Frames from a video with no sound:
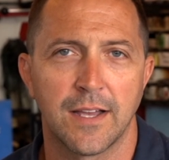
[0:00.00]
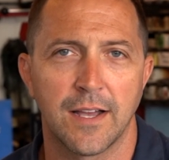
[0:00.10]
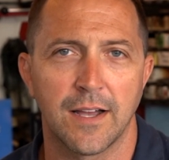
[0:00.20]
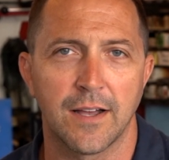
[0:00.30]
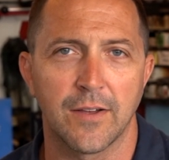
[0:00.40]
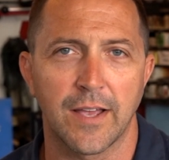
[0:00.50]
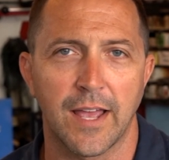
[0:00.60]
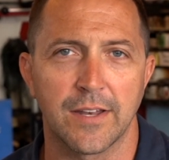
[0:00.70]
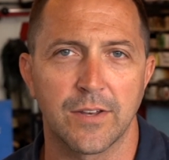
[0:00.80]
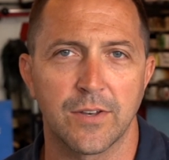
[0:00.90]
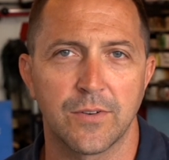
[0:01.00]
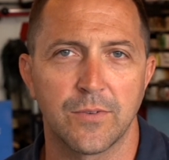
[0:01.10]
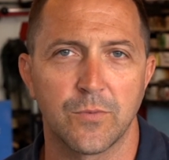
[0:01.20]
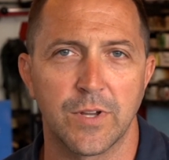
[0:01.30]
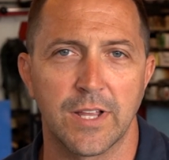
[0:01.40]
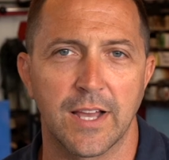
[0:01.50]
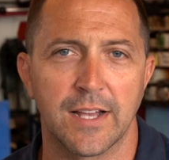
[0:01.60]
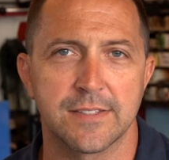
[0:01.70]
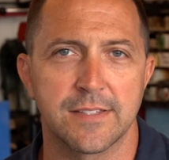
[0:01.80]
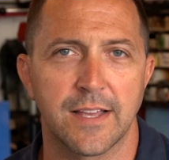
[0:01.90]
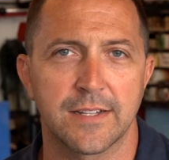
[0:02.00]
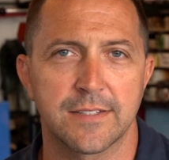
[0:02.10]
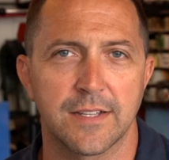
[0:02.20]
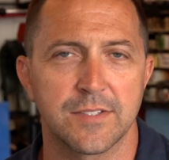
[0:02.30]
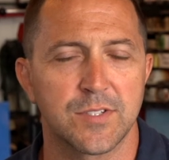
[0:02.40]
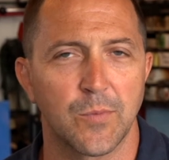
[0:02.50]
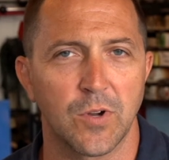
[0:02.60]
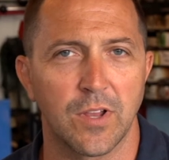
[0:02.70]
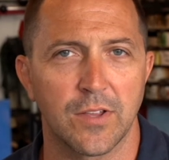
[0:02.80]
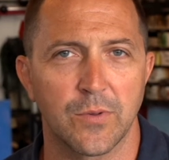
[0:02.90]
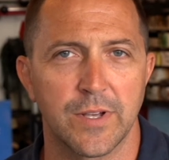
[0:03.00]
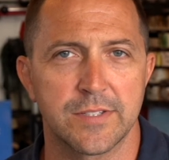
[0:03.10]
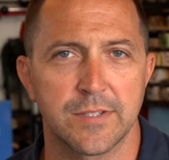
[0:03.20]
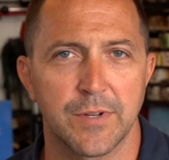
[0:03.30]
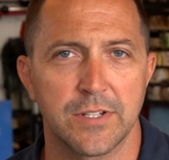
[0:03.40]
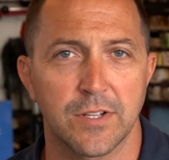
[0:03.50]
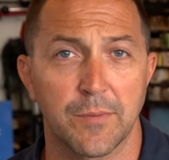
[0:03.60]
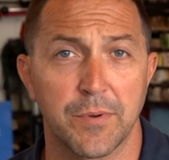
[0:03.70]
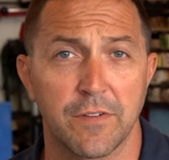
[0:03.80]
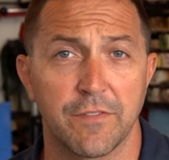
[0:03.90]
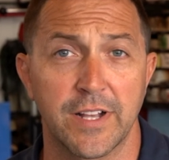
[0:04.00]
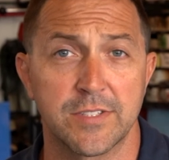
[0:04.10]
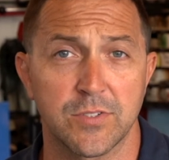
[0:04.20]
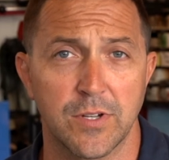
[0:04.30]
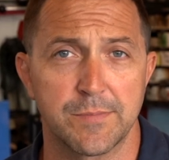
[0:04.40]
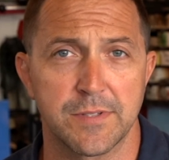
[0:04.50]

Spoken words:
Hadn't realized that somewhere along the way somebody took a pair of vice grips